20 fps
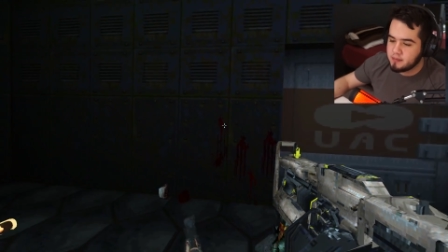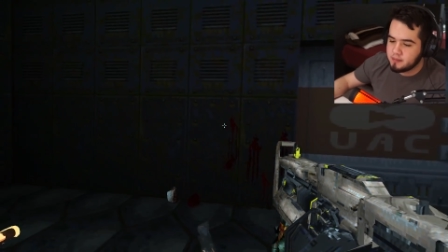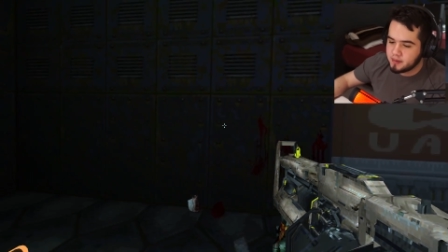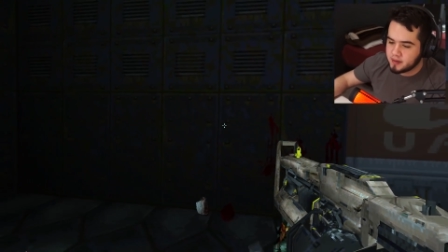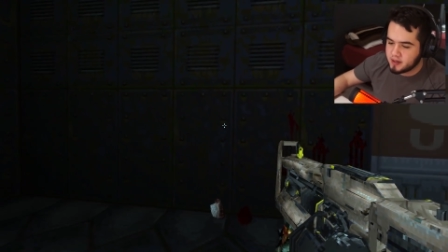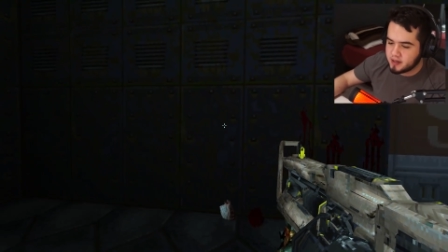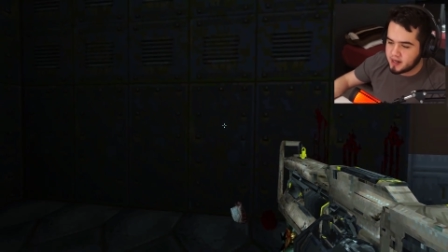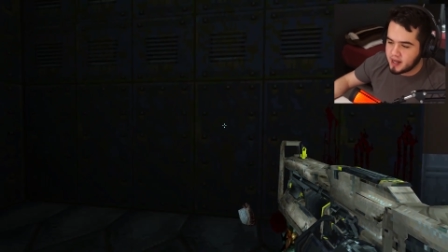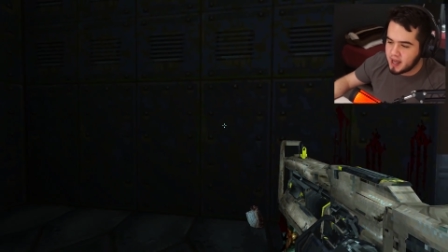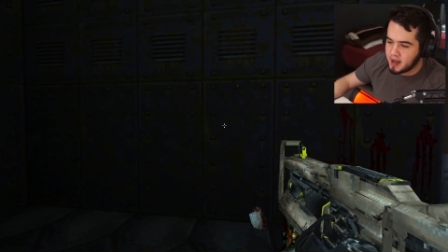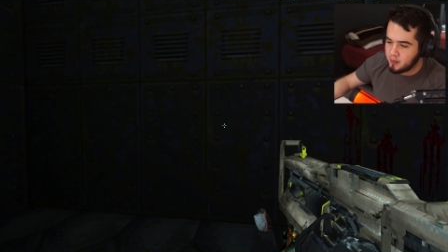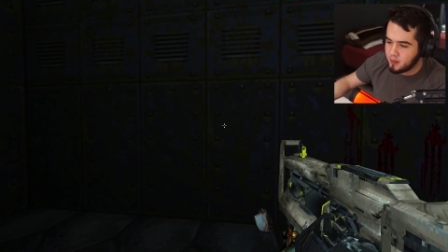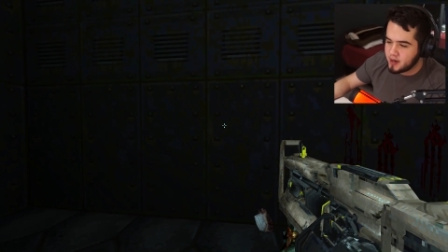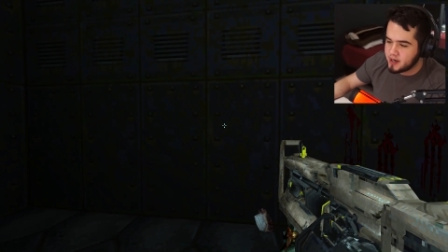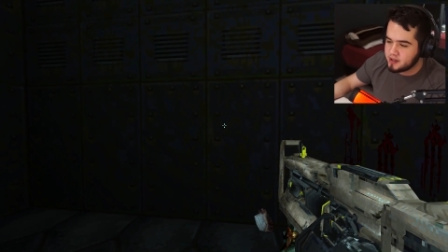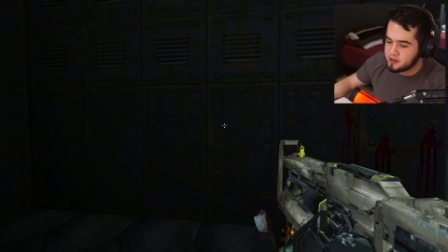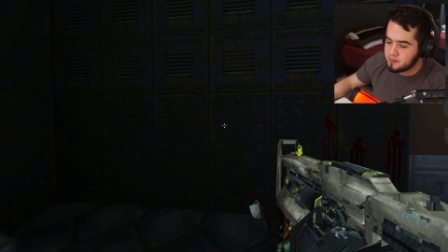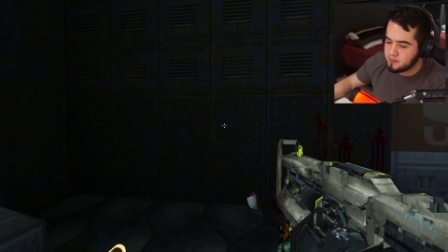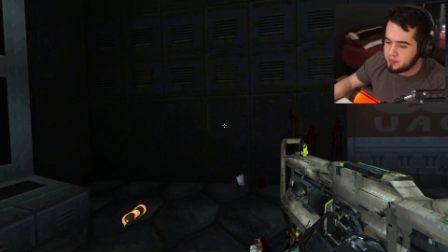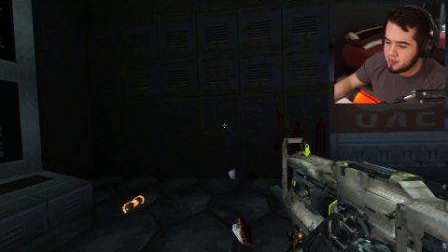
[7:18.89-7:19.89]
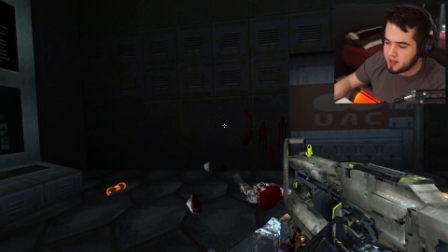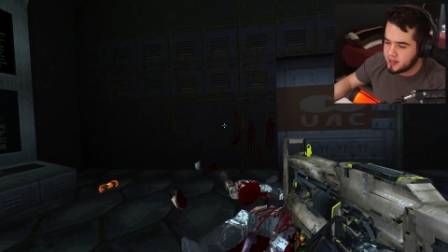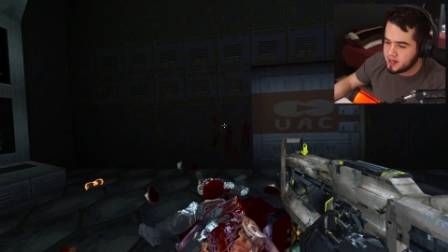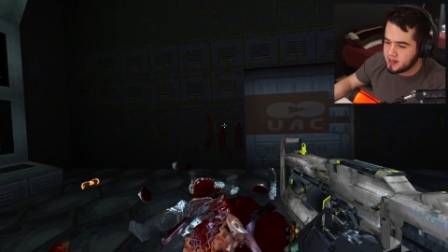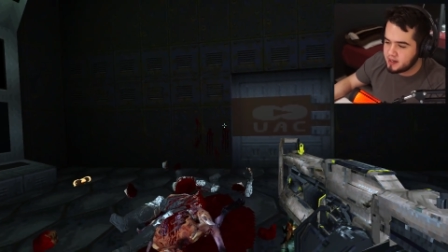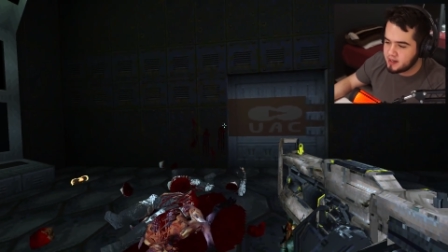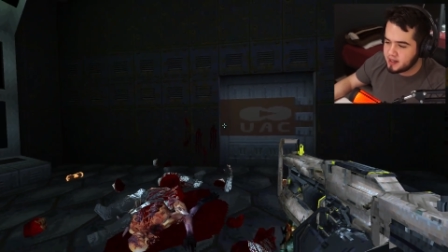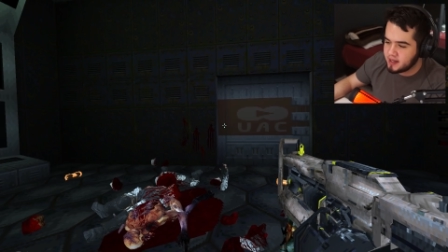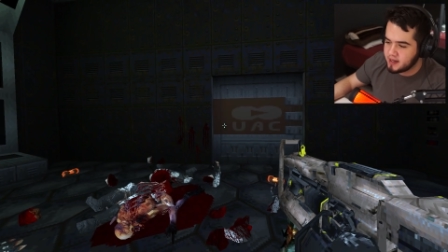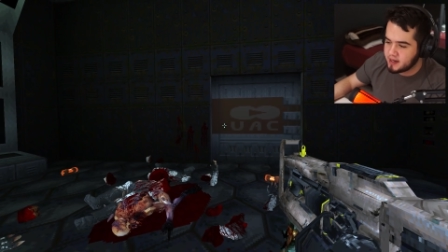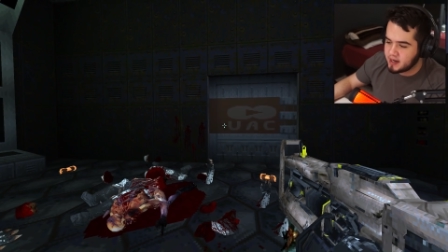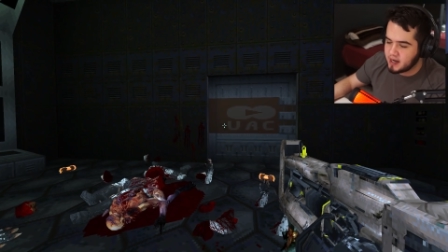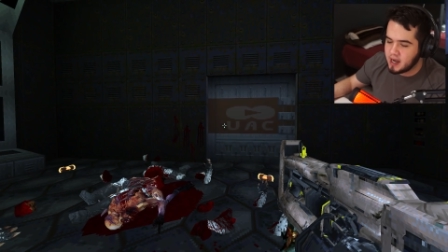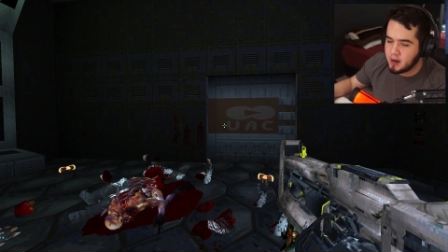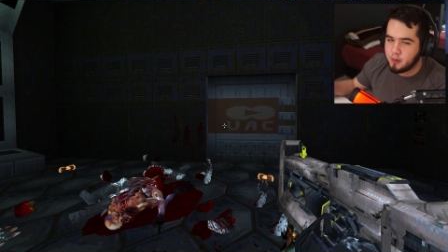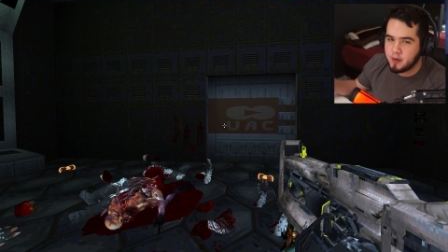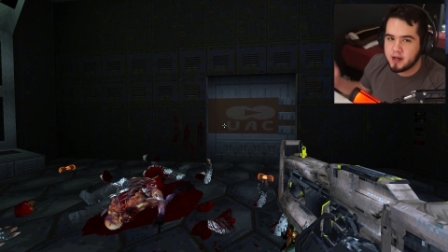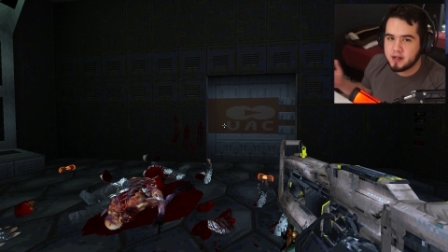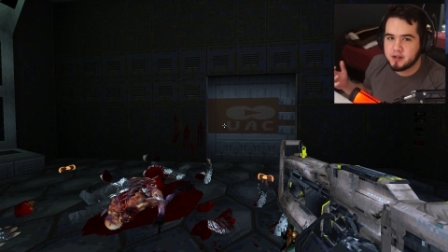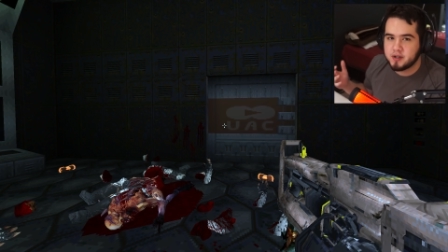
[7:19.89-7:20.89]
but I wanted to play, like, I
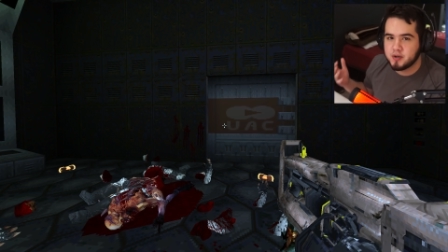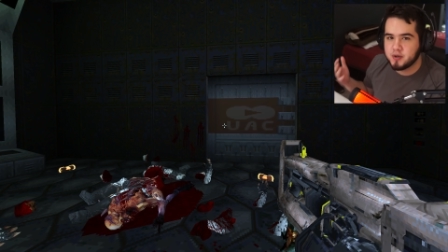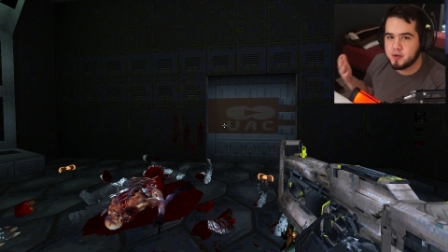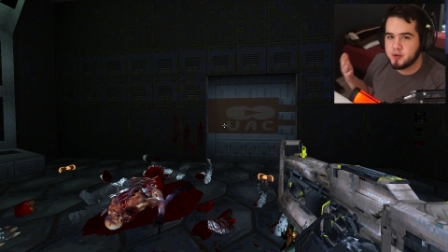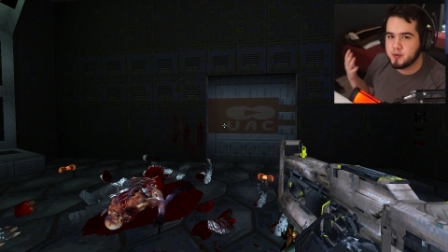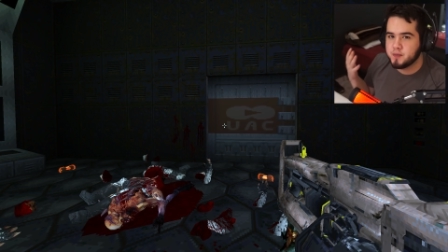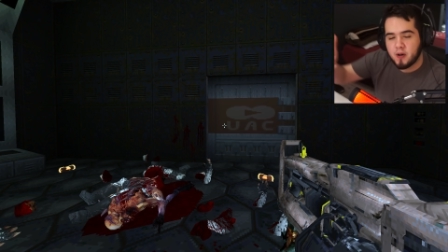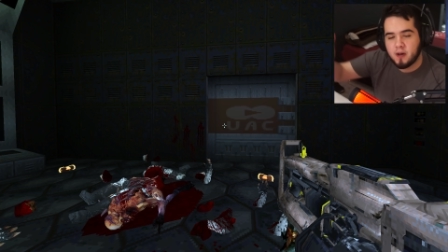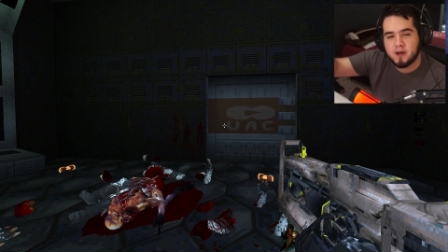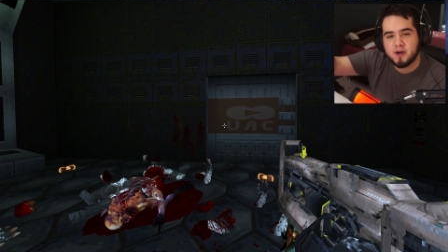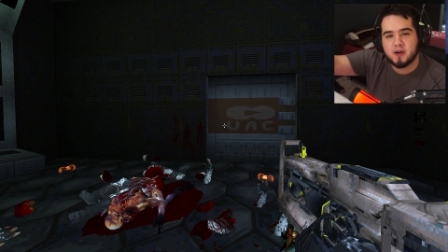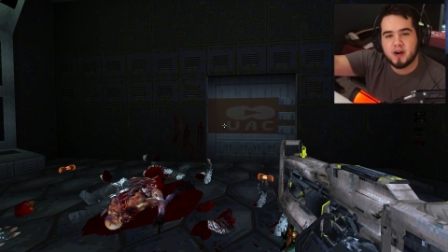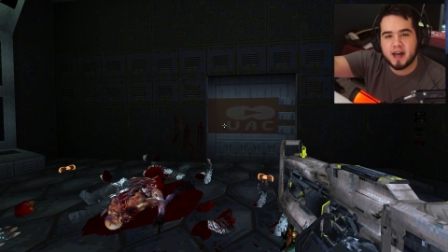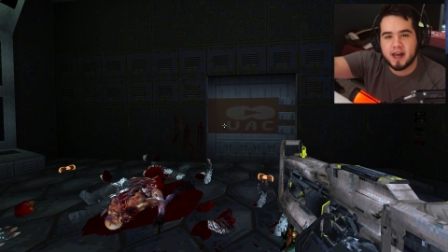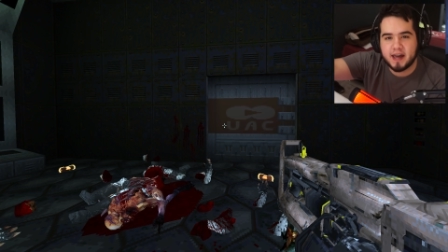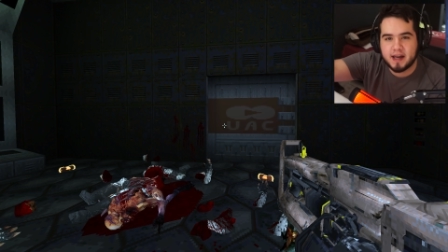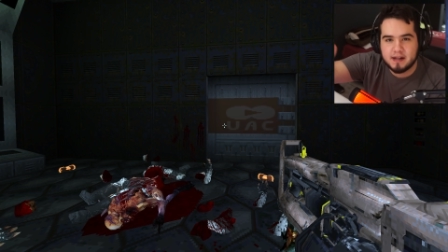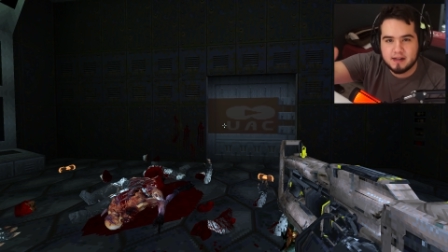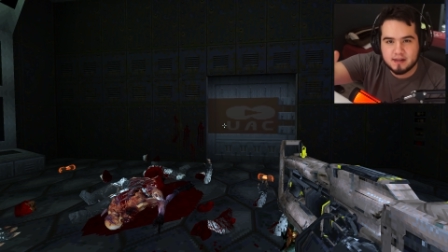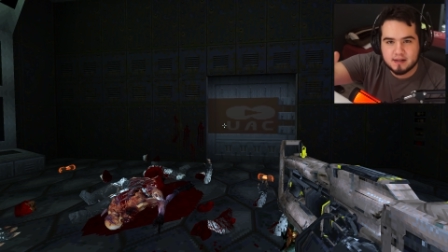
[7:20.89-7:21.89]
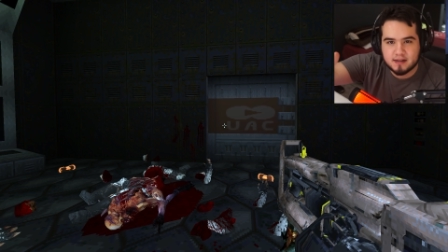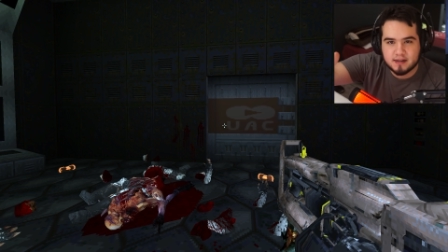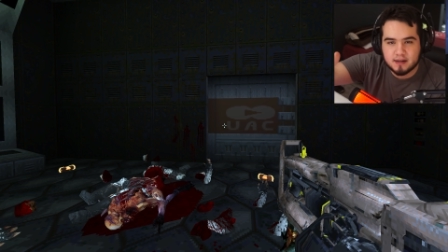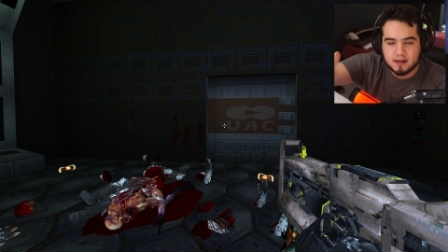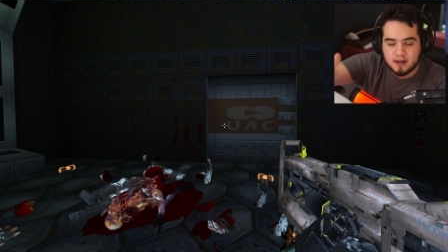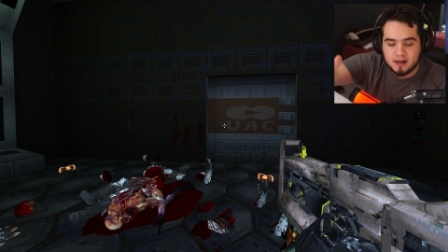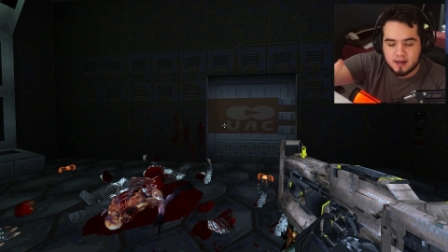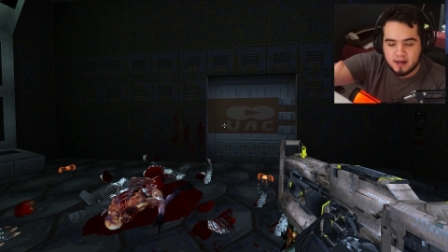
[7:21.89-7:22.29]
wanted to hold your hands